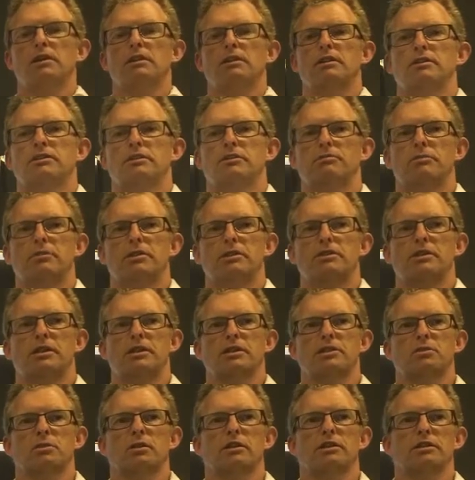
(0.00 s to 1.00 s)
it's given me a
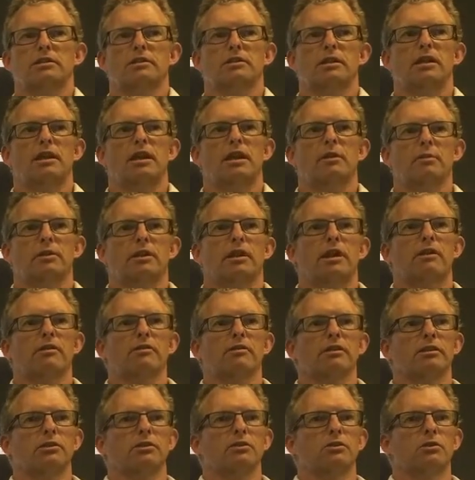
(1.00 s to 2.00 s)
chance to understand how we
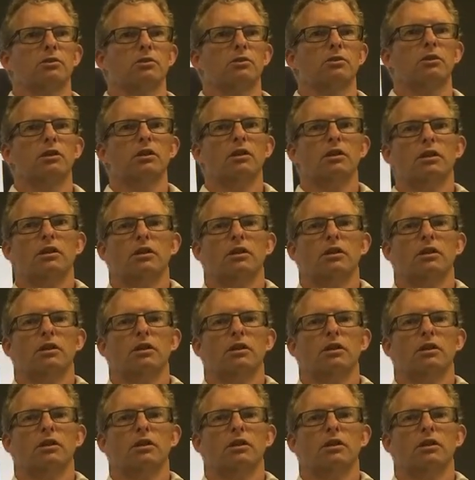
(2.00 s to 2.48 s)
currently do